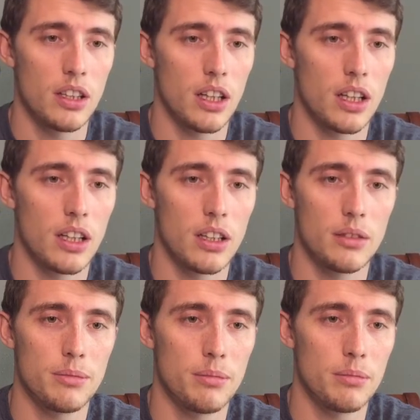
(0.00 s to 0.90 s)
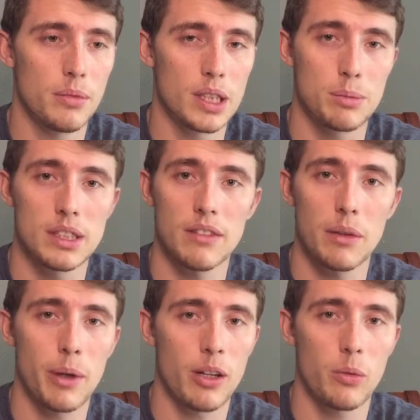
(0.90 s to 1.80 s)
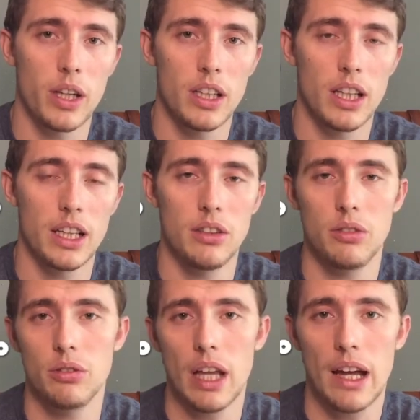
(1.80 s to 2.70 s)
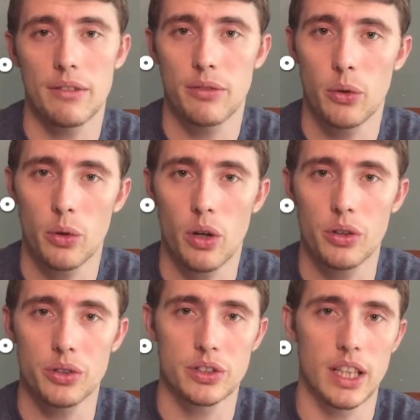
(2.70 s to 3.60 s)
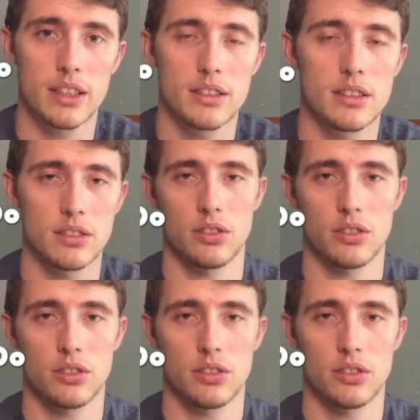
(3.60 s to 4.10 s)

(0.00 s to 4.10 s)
a specific amount of weight and you do that for all your sets.